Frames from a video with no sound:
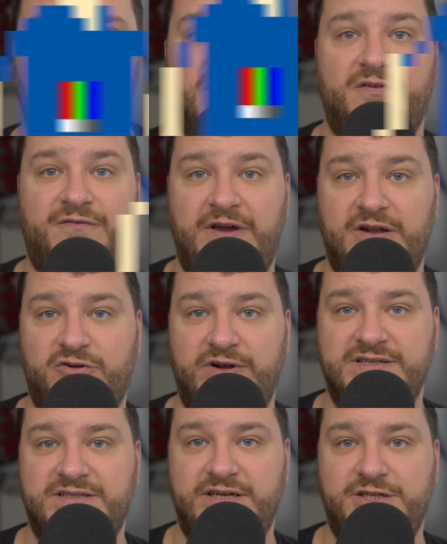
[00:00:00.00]
The fan
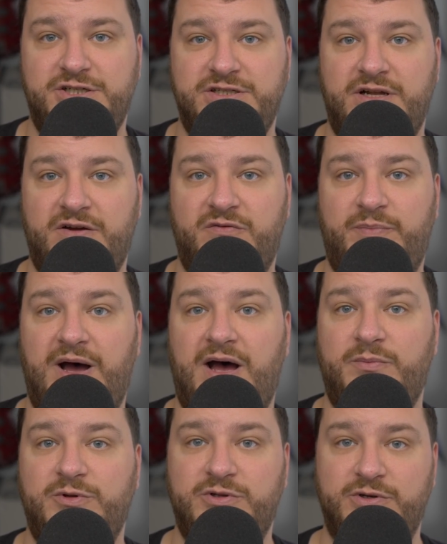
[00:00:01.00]
translation of
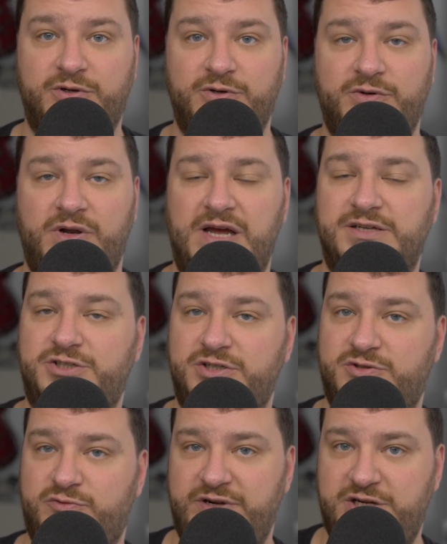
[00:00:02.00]
Bahamut Lagoon has
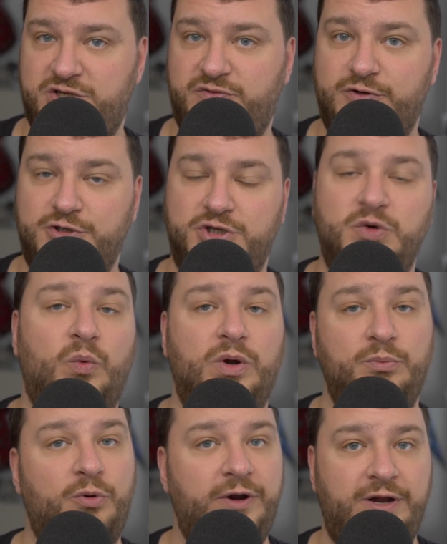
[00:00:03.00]
just reached version
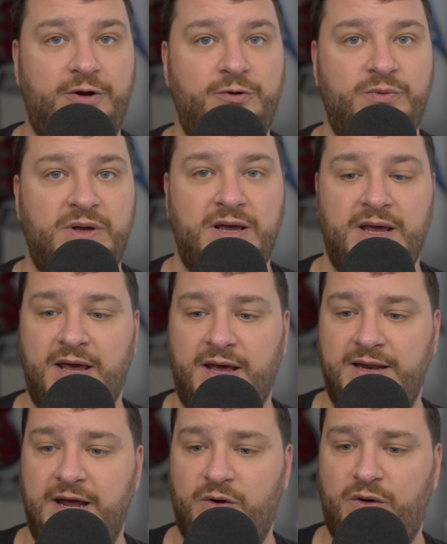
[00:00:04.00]
1.0.
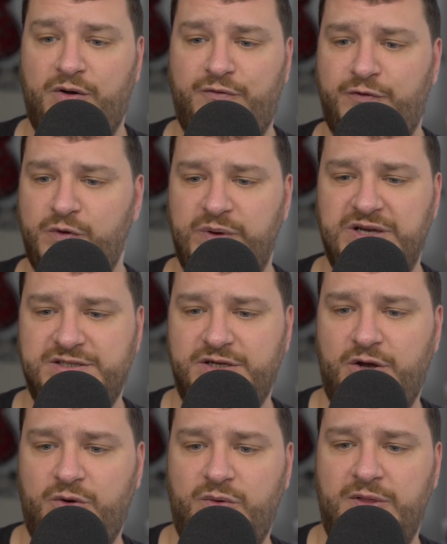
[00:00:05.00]
Now, a few weeks
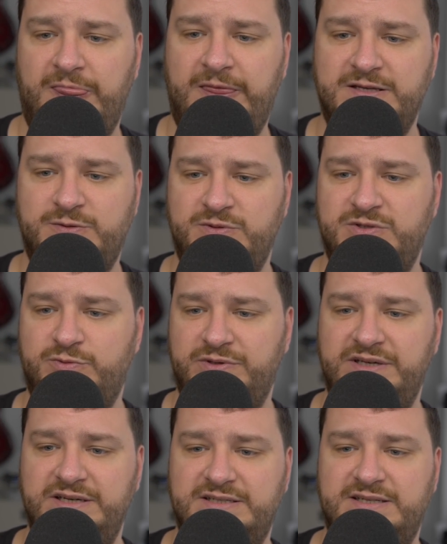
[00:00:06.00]
ago, this was
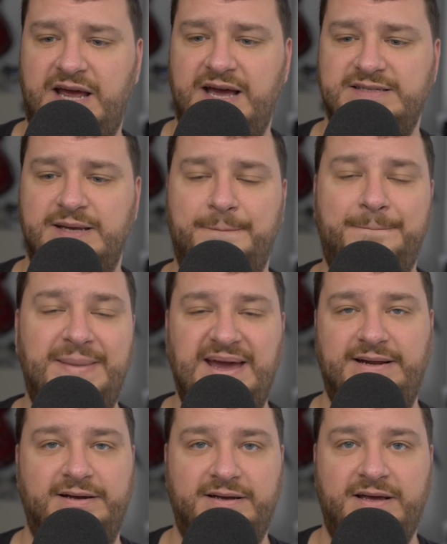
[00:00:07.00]
released as a
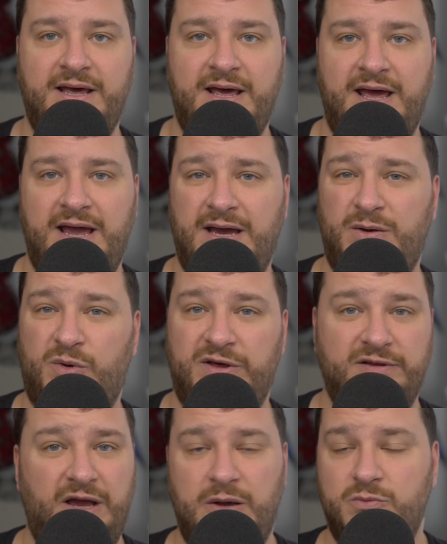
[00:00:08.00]
beta, and while
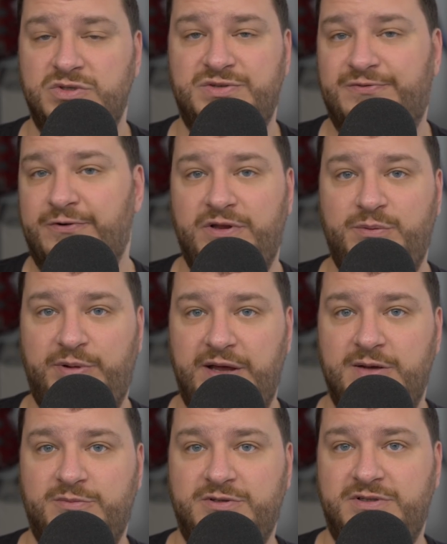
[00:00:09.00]
the game was fully
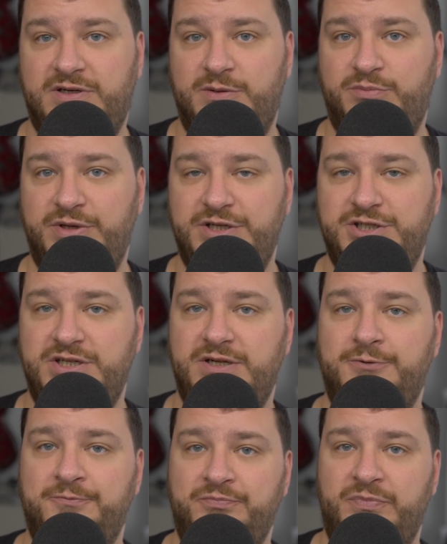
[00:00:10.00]
playable to completion,
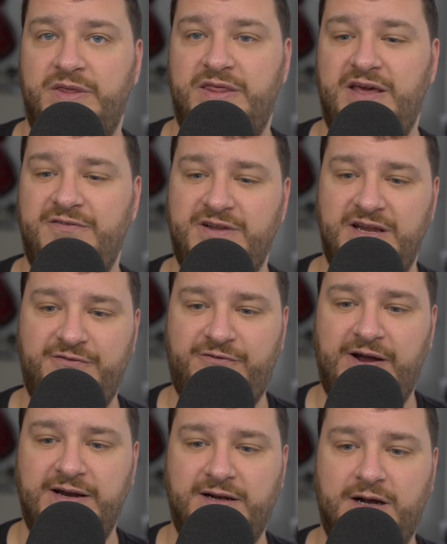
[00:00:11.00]
they did
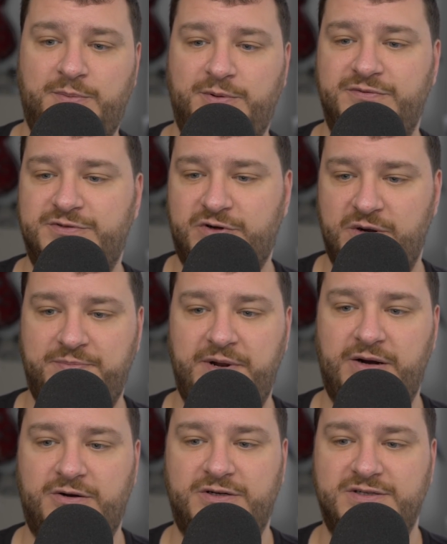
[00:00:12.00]
find a couple of script
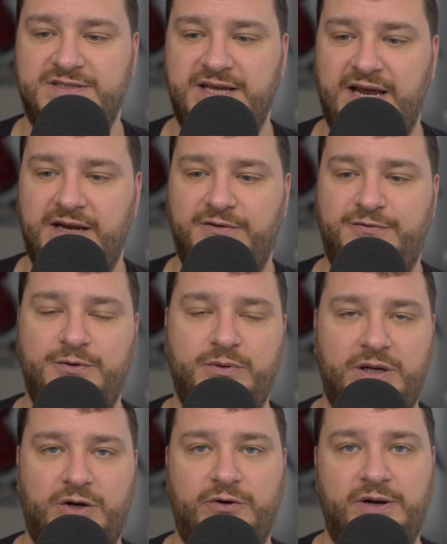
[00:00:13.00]
errors and a few
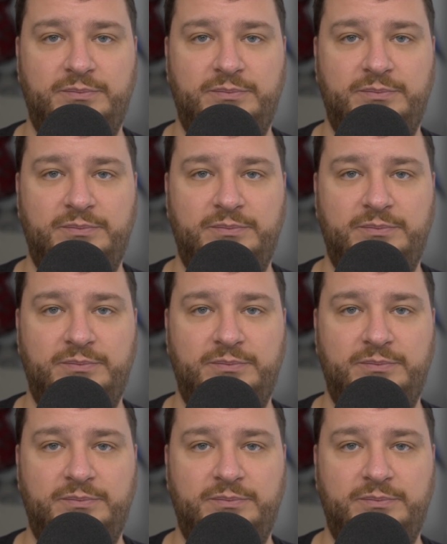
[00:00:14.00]
lingering